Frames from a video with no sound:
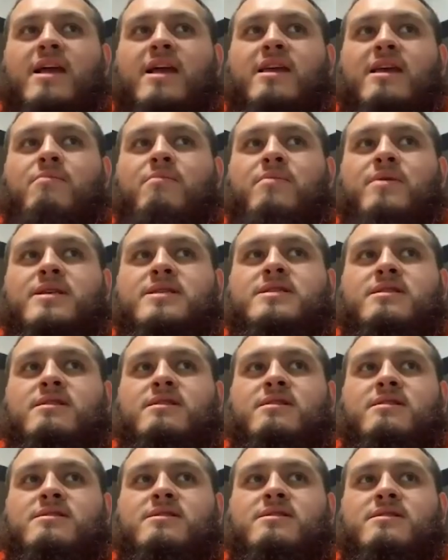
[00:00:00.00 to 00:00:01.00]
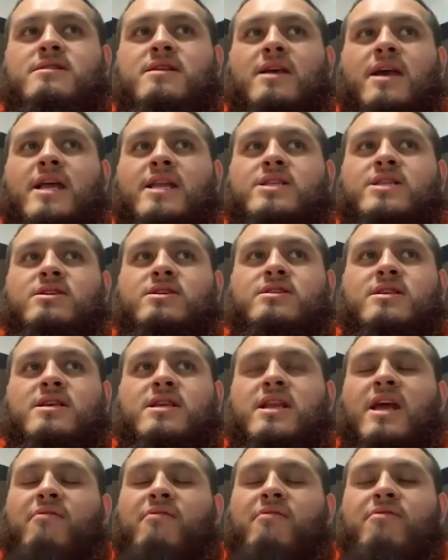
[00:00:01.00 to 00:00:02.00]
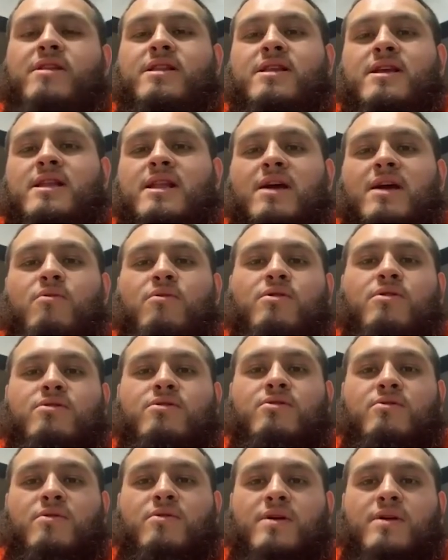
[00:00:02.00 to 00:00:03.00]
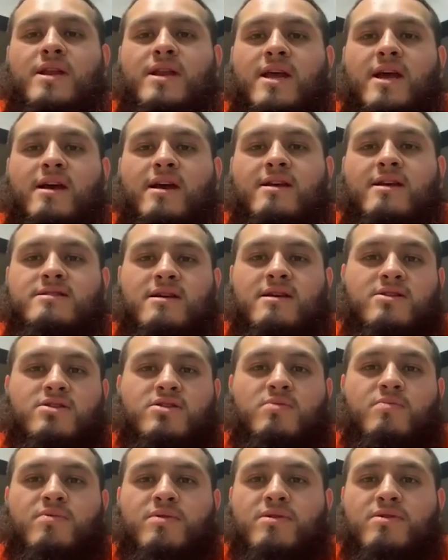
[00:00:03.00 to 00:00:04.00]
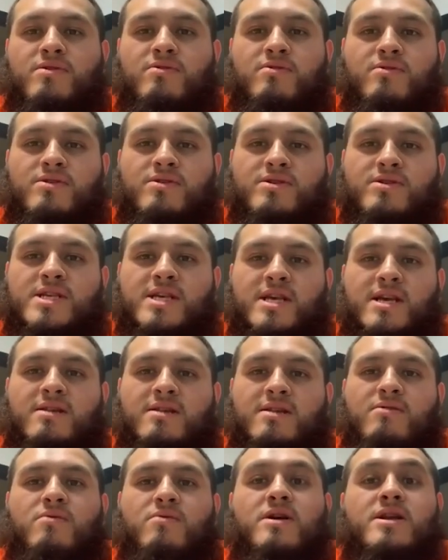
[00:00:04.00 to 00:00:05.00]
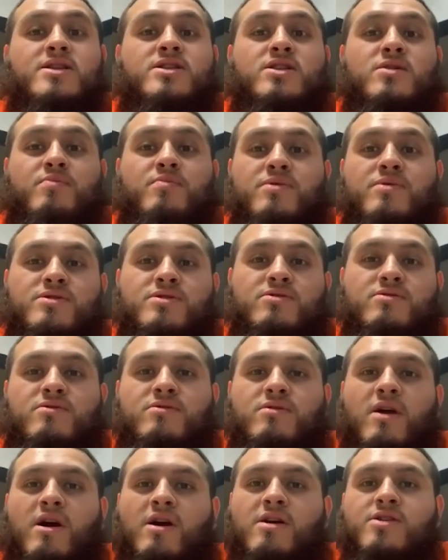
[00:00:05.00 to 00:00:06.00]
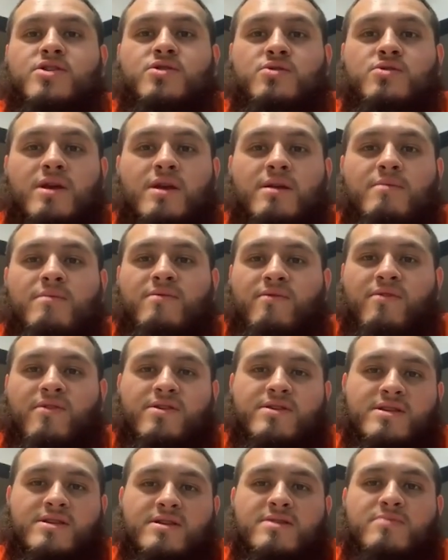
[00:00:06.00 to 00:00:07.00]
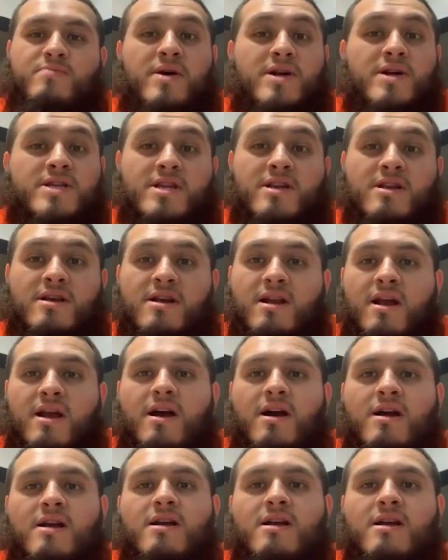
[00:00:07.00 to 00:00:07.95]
in business and just in everything that we're doing as entrepreneurs and wanting to pursue our dreams versus punching the clock,